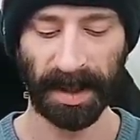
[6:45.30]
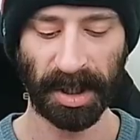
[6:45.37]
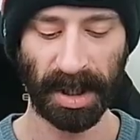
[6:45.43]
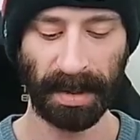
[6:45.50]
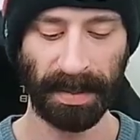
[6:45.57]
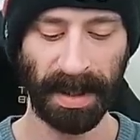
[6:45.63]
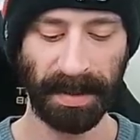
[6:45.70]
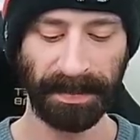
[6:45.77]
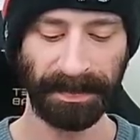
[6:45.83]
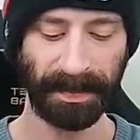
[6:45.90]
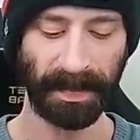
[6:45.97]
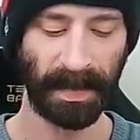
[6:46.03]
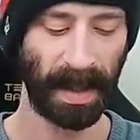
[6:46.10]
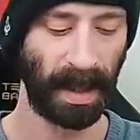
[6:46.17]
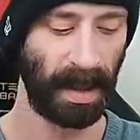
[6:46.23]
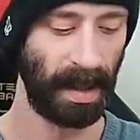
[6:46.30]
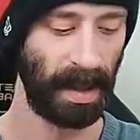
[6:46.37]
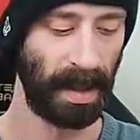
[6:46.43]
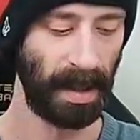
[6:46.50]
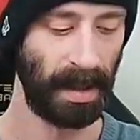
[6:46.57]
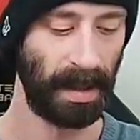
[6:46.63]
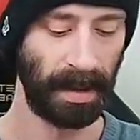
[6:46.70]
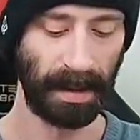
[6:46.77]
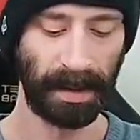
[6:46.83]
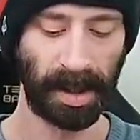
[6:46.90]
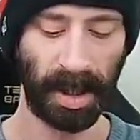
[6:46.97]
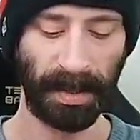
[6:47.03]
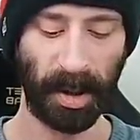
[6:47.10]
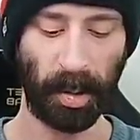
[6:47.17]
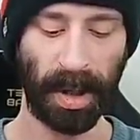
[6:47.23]
gonna be
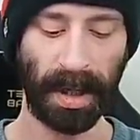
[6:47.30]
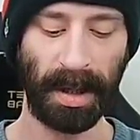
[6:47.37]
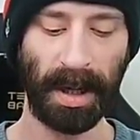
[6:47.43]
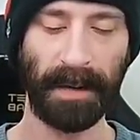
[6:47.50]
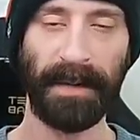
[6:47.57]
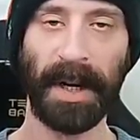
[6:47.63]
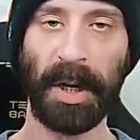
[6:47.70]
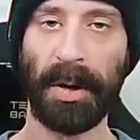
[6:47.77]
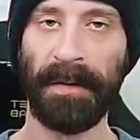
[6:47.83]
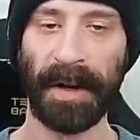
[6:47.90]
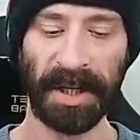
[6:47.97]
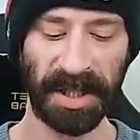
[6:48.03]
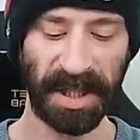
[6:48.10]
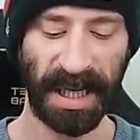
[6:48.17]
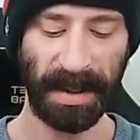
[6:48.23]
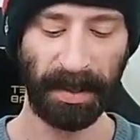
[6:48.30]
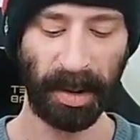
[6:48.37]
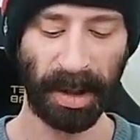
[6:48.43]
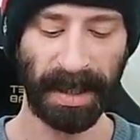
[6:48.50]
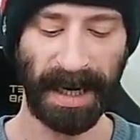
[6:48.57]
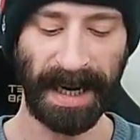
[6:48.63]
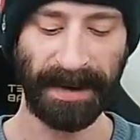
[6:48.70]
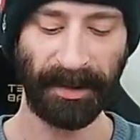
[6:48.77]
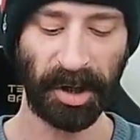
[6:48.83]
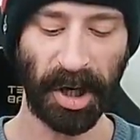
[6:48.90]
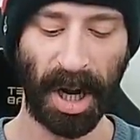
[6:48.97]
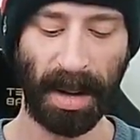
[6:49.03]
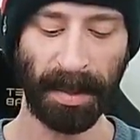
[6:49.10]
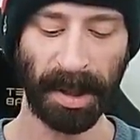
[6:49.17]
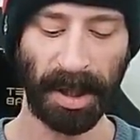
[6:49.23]
quite a long video if I just keep looking at every
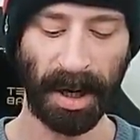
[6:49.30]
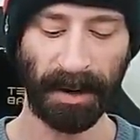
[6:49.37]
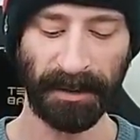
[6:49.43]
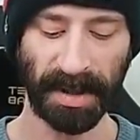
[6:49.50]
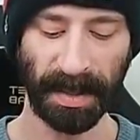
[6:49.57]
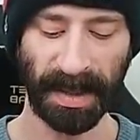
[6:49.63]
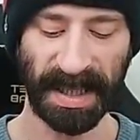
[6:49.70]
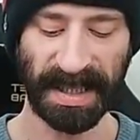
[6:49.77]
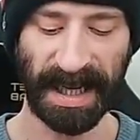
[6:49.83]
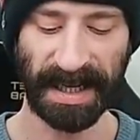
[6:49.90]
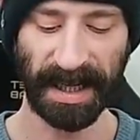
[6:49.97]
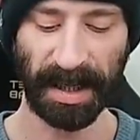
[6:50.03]
common card for some extended